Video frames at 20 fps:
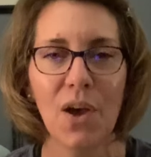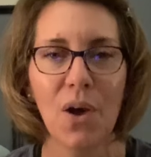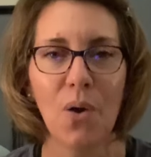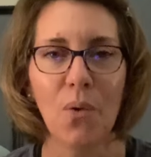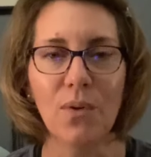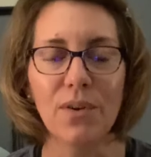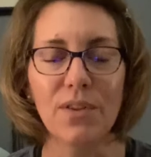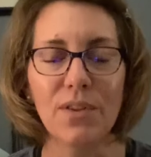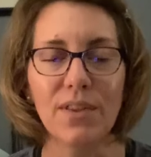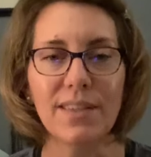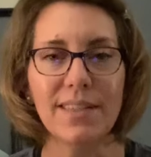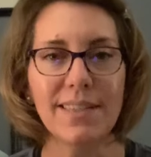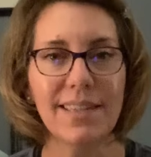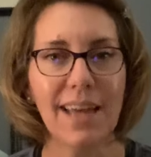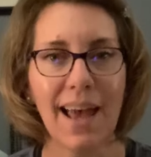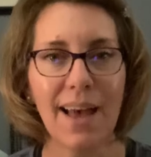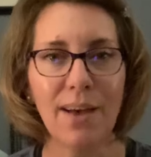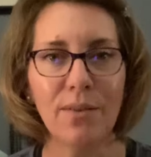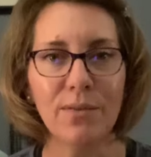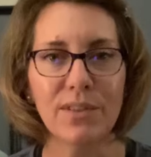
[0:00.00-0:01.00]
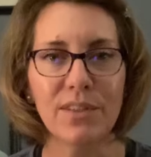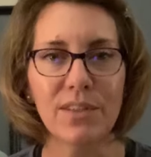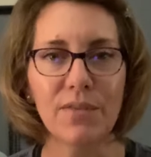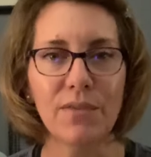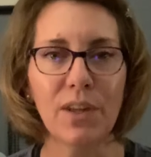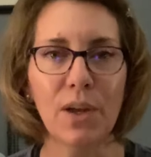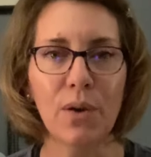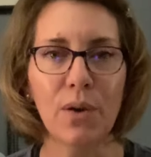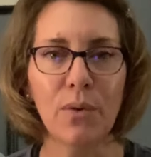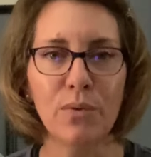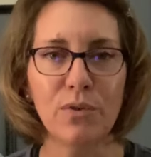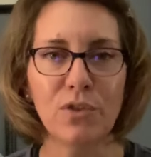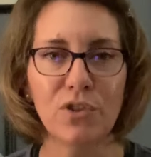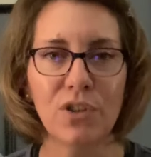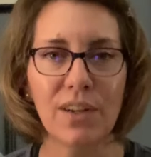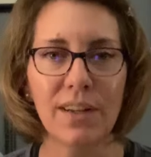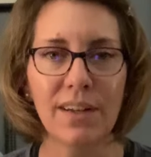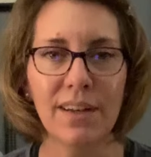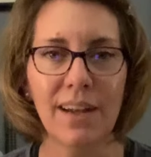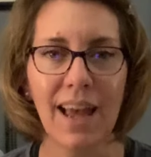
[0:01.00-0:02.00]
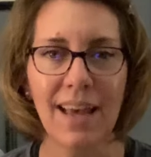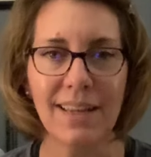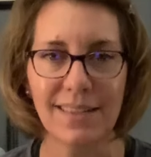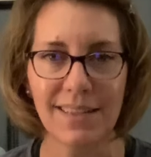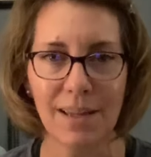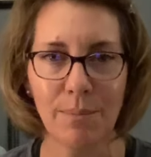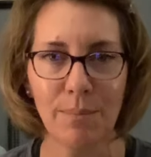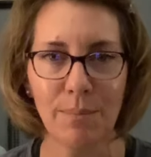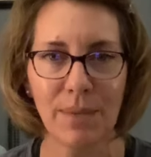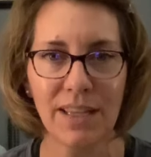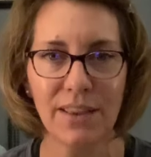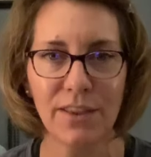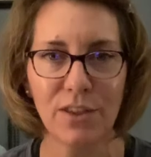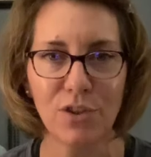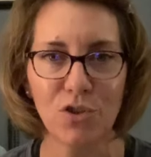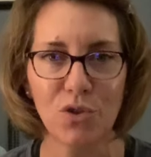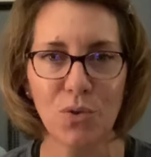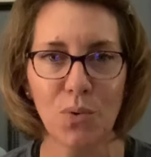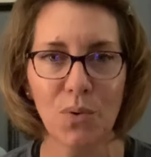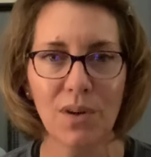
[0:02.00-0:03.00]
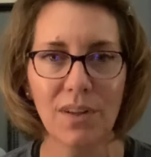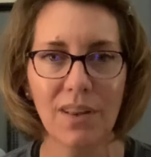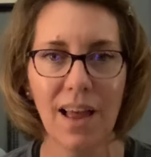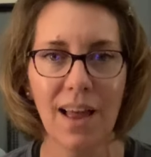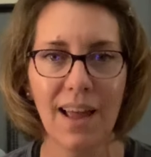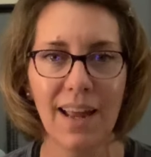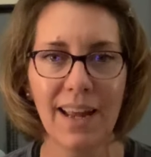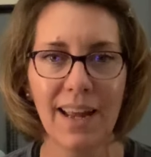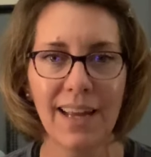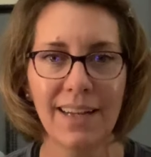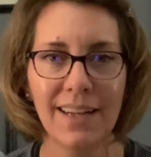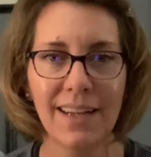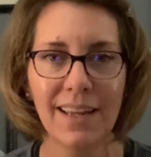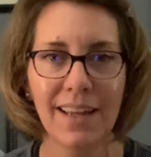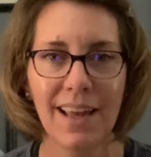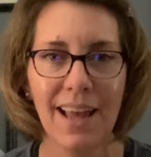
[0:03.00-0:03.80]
or the sounds of the ocean as they meet the shoreline.